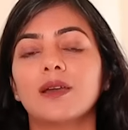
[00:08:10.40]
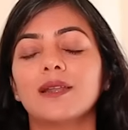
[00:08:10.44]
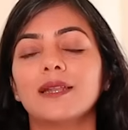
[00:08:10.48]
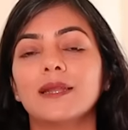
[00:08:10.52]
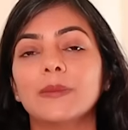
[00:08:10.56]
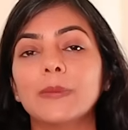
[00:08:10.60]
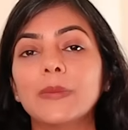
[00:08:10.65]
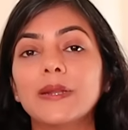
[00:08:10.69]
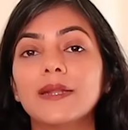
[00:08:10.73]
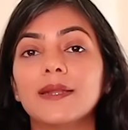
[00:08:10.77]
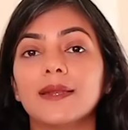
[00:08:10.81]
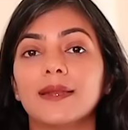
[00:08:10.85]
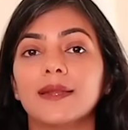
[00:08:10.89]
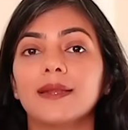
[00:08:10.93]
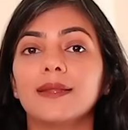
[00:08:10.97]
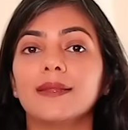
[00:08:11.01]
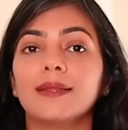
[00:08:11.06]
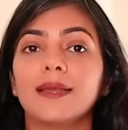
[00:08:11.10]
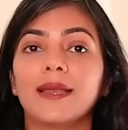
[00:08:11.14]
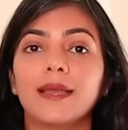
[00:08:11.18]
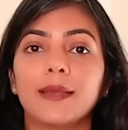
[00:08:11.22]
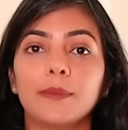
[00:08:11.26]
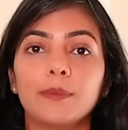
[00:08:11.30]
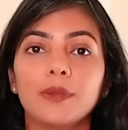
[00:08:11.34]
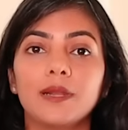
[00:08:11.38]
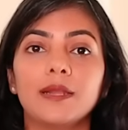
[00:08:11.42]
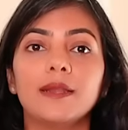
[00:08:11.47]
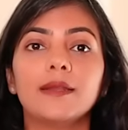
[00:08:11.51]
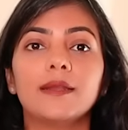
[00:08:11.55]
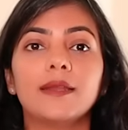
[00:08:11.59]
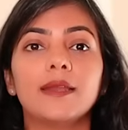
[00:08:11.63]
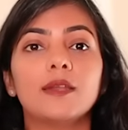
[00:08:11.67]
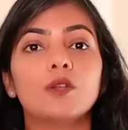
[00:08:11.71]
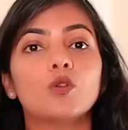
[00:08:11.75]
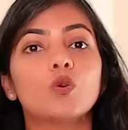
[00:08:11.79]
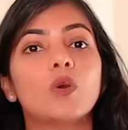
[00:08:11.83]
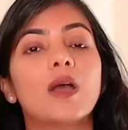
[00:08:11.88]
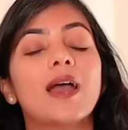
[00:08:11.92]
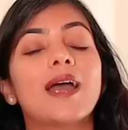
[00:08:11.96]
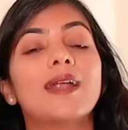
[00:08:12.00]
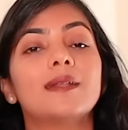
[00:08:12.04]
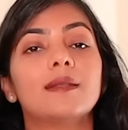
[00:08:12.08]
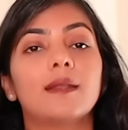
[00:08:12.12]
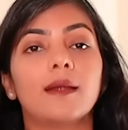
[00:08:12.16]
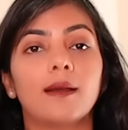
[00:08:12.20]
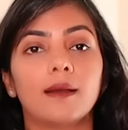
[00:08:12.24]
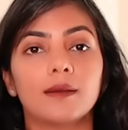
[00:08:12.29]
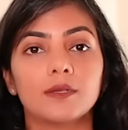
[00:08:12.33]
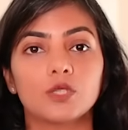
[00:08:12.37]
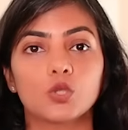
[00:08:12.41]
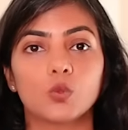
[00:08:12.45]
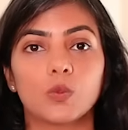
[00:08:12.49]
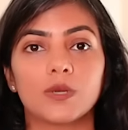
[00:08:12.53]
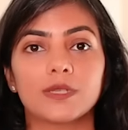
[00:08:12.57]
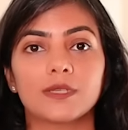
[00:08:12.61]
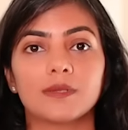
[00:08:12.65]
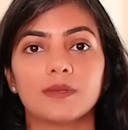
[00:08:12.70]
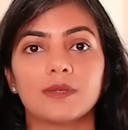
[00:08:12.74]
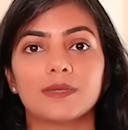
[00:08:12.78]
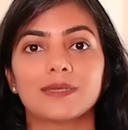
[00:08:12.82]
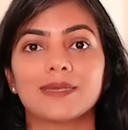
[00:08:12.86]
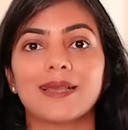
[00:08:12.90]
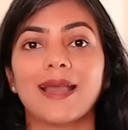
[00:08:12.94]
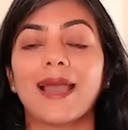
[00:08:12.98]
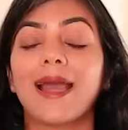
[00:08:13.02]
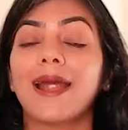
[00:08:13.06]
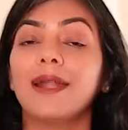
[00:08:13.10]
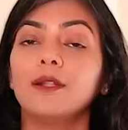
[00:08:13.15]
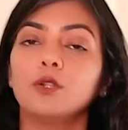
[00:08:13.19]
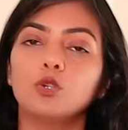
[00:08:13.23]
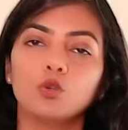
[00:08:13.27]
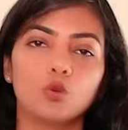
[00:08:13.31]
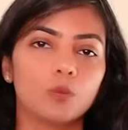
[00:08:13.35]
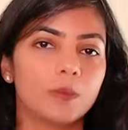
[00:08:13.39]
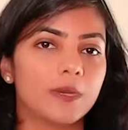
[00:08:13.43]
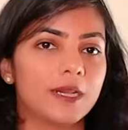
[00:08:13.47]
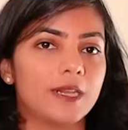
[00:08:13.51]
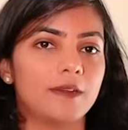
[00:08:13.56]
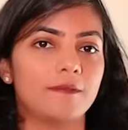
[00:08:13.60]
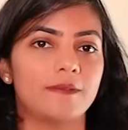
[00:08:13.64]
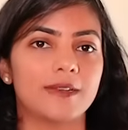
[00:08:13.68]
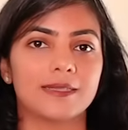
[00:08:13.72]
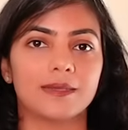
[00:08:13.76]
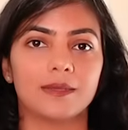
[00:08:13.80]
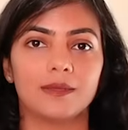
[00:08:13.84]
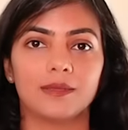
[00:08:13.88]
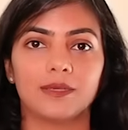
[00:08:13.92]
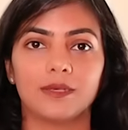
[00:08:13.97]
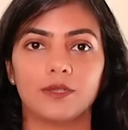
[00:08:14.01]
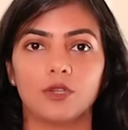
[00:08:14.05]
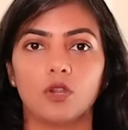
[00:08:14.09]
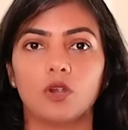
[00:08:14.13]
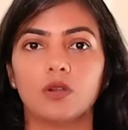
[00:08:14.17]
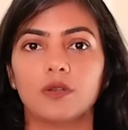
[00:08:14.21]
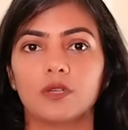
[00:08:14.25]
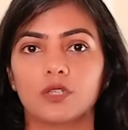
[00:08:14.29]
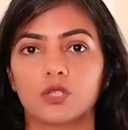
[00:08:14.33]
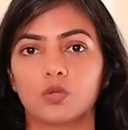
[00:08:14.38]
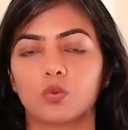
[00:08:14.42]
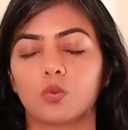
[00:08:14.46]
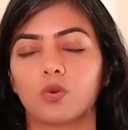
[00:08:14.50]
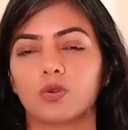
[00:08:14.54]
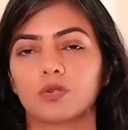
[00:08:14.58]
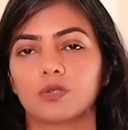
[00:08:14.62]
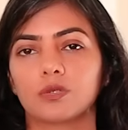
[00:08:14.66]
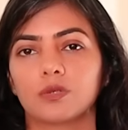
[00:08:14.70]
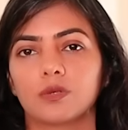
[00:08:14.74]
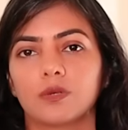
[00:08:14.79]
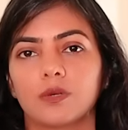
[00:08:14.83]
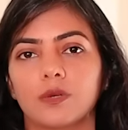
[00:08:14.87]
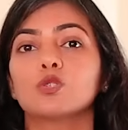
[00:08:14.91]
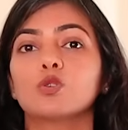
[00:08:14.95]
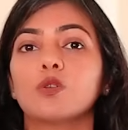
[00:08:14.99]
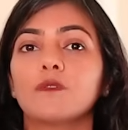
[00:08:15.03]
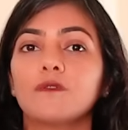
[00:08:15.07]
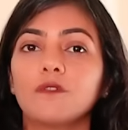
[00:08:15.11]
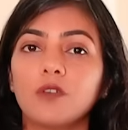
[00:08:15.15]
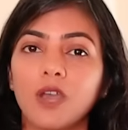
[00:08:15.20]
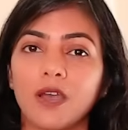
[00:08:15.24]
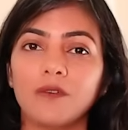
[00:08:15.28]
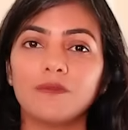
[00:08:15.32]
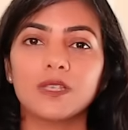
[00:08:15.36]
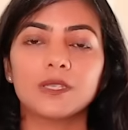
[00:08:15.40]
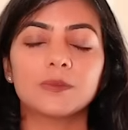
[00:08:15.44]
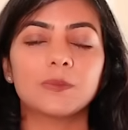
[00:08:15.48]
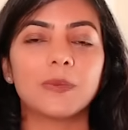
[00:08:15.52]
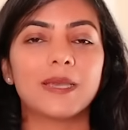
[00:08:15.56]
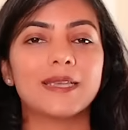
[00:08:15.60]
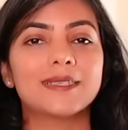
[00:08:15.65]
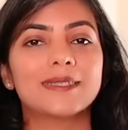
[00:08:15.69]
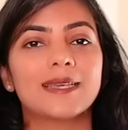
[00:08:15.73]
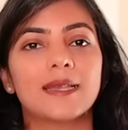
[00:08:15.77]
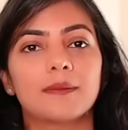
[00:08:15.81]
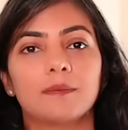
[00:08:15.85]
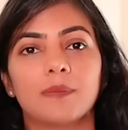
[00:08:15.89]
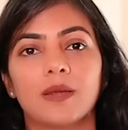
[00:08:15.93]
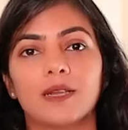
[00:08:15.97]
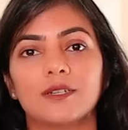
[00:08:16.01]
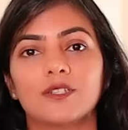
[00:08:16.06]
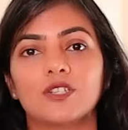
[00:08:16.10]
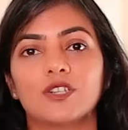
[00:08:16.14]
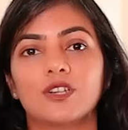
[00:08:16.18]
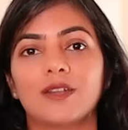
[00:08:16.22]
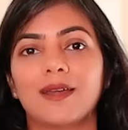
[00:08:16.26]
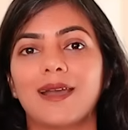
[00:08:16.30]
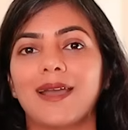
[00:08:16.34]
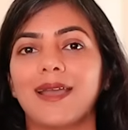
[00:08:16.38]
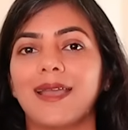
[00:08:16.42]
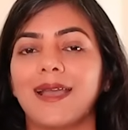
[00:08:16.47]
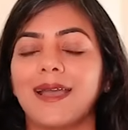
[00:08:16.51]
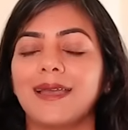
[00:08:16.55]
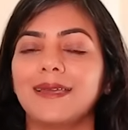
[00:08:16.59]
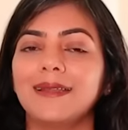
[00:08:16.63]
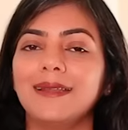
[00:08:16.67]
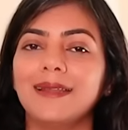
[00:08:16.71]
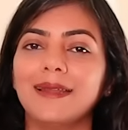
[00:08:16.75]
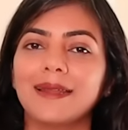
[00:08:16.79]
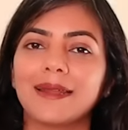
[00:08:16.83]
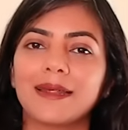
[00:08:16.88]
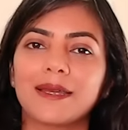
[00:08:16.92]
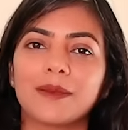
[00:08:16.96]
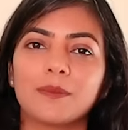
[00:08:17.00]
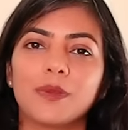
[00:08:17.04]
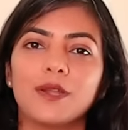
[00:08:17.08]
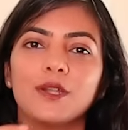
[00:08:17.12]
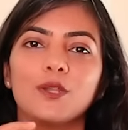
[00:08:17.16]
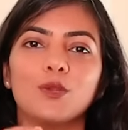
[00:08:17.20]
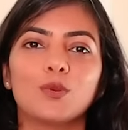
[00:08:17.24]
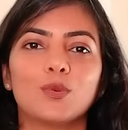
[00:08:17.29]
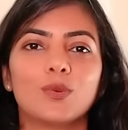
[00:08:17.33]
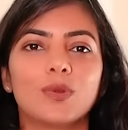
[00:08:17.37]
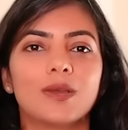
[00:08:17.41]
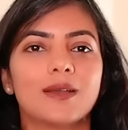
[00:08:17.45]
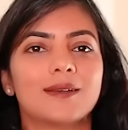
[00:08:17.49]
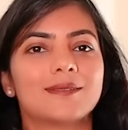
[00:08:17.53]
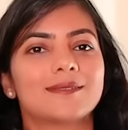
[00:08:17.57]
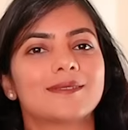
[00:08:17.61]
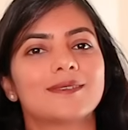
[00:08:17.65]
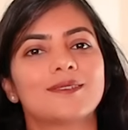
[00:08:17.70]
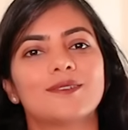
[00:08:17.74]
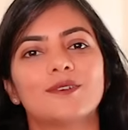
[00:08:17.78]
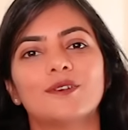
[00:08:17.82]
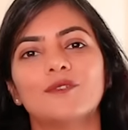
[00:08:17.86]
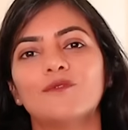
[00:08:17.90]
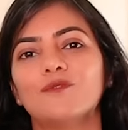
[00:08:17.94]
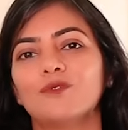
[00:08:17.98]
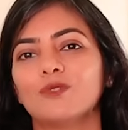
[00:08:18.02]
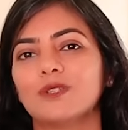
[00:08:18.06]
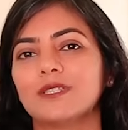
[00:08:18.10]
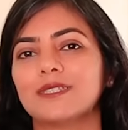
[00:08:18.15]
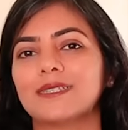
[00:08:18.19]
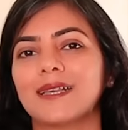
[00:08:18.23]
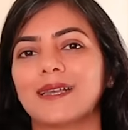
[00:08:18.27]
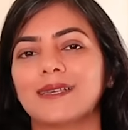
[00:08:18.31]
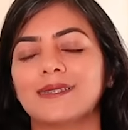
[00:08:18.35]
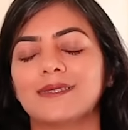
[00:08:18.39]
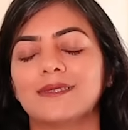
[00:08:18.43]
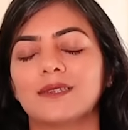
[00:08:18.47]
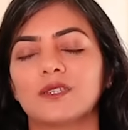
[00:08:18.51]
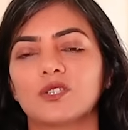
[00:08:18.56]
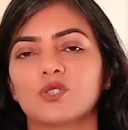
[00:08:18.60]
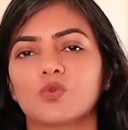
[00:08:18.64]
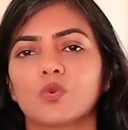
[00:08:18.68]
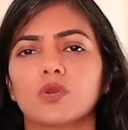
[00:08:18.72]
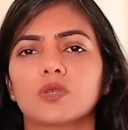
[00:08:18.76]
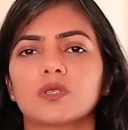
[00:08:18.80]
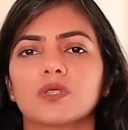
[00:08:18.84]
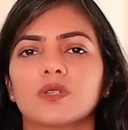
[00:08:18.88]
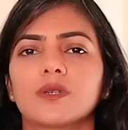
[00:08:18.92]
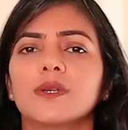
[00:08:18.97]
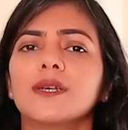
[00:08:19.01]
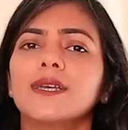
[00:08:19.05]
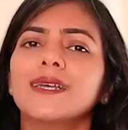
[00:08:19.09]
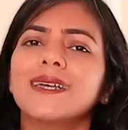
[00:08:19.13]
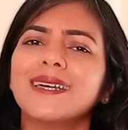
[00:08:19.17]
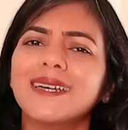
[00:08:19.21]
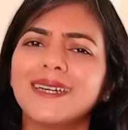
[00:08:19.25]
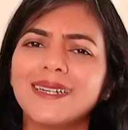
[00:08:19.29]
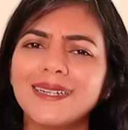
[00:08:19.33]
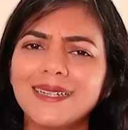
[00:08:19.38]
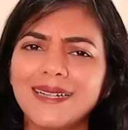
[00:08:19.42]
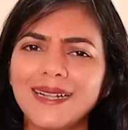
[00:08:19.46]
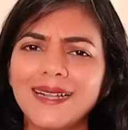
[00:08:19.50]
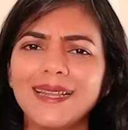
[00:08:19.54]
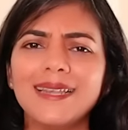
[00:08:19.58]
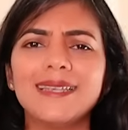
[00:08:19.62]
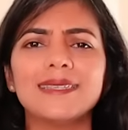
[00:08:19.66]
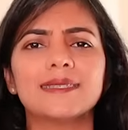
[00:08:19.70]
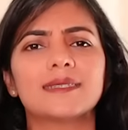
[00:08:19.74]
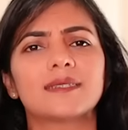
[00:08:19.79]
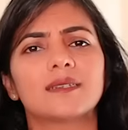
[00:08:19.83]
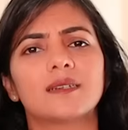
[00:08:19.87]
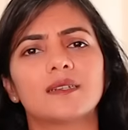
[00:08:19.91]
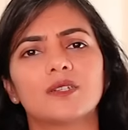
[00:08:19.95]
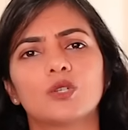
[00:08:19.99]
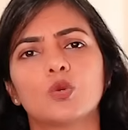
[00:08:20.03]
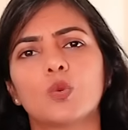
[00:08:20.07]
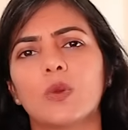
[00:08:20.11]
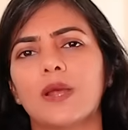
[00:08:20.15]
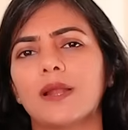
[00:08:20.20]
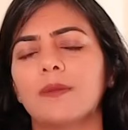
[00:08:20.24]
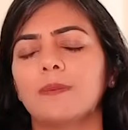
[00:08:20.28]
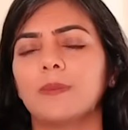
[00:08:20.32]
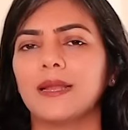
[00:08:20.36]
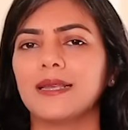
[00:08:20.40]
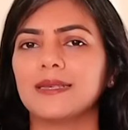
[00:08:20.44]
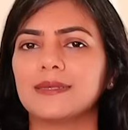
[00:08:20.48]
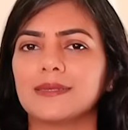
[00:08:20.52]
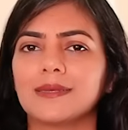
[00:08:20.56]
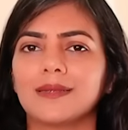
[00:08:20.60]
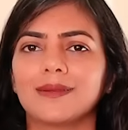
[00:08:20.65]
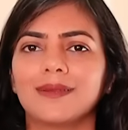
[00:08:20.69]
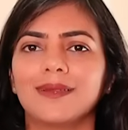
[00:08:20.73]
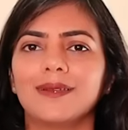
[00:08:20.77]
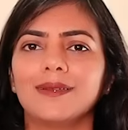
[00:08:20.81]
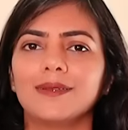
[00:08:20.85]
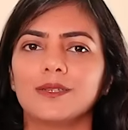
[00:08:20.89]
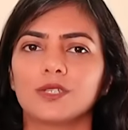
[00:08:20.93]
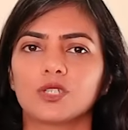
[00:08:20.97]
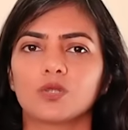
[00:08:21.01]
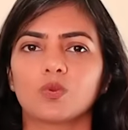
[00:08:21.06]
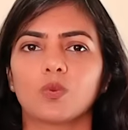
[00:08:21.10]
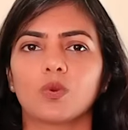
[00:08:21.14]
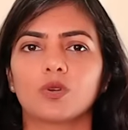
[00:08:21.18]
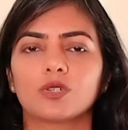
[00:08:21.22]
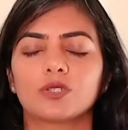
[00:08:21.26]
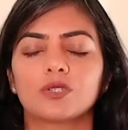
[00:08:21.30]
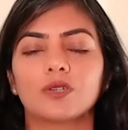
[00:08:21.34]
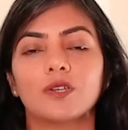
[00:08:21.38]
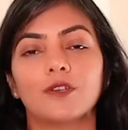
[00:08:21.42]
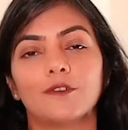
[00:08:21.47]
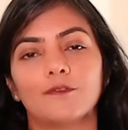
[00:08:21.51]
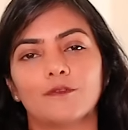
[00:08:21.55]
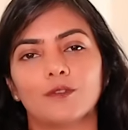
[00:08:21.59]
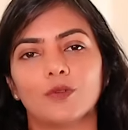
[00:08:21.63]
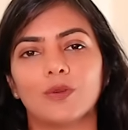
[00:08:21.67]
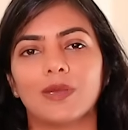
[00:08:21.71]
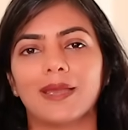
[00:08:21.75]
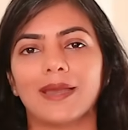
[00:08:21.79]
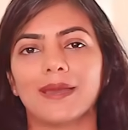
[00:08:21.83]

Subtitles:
are limited in the ability to add large vessels and too many vessels in your dishwasher. So if you have the space and budget, I highly recommend you to consider a full-size dishwasher, at least a 12 place setting dishwasher if you